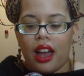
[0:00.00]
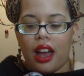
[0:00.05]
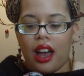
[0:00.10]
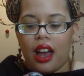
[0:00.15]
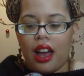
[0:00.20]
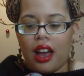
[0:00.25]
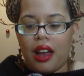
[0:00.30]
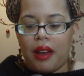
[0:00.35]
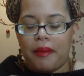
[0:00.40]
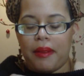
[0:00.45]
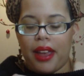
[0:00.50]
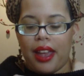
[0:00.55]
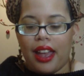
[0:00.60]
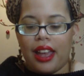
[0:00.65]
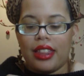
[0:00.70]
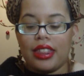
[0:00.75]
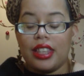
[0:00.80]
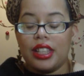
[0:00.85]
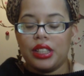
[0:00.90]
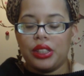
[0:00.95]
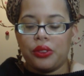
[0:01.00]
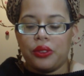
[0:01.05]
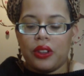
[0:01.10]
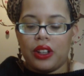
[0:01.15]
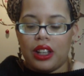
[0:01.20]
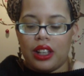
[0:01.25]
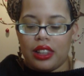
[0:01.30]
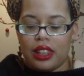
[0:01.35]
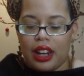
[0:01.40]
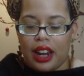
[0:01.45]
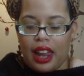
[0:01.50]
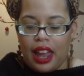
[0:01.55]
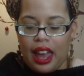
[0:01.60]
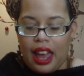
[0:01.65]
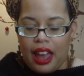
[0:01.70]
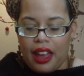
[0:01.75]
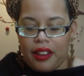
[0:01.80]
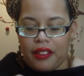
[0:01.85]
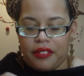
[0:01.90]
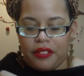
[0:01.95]
And this one that I
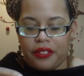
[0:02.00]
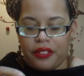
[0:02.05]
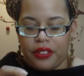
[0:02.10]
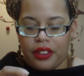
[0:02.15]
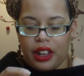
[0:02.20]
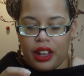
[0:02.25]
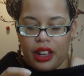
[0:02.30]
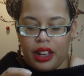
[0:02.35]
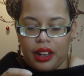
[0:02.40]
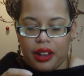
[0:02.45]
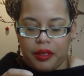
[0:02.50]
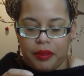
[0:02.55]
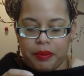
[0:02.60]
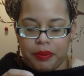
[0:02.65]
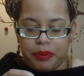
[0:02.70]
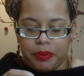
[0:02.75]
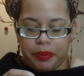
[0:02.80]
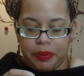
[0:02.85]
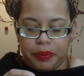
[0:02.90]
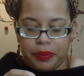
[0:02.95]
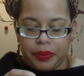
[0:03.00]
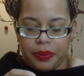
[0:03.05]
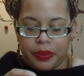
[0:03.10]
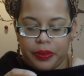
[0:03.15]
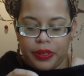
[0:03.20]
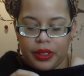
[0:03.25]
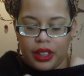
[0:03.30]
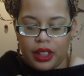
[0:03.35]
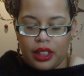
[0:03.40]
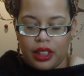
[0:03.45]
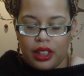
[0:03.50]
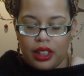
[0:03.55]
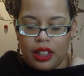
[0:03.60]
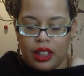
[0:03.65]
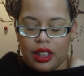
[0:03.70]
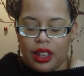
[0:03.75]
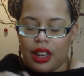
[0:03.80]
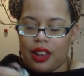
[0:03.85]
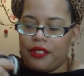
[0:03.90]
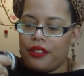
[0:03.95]
have, I
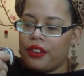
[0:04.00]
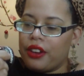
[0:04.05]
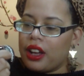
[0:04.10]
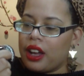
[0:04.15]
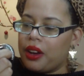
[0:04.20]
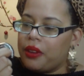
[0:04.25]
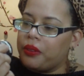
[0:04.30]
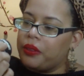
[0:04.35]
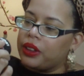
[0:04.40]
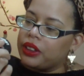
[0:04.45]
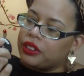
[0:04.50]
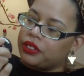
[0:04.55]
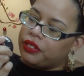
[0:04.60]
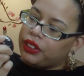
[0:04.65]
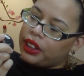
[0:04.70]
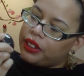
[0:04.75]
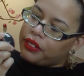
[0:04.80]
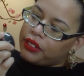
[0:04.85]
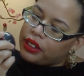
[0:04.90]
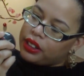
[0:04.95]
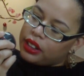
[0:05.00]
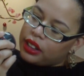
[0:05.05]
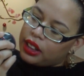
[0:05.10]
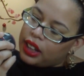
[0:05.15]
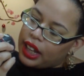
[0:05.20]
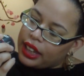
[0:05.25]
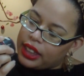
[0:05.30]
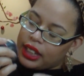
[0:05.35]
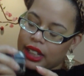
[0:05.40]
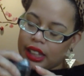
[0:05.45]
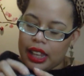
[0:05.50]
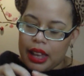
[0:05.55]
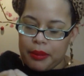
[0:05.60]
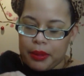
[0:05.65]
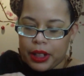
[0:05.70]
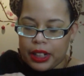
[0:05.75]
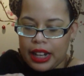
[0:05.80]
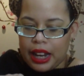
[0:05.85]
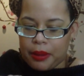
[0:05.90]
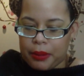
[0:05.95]
forgot what flavor. I think
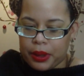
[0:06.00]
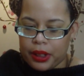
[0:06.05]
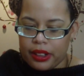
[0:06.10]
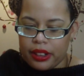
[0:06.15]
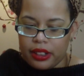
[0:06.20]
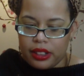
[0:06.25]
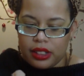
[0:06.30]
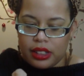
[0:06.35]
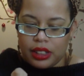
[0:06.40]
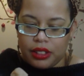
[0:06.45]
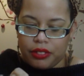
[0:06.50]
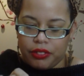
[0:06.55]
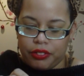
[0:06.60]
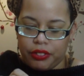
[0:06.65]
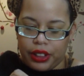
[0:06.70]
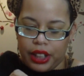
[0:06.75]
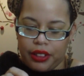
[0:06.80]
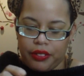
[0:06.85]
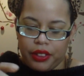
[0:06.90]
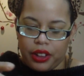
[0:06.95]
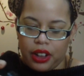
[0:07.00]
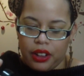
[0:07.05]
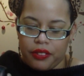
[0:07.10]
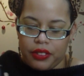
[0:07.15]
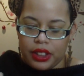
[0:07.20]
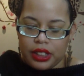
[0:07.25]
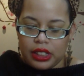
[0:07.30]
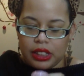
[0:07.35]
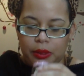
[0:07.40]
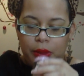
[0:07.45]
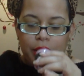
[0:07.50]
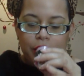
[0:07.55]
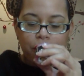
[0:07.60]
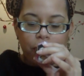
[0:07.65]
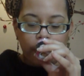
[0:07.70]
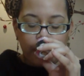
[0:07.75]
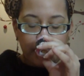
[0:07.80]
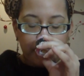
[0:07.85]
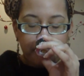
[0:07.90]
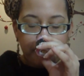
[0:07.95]
Labracadabra is the flavor of this lip
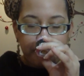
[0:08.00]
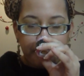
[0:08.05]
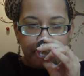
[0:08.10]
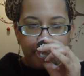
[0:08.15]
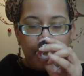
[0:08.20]
exfoliant.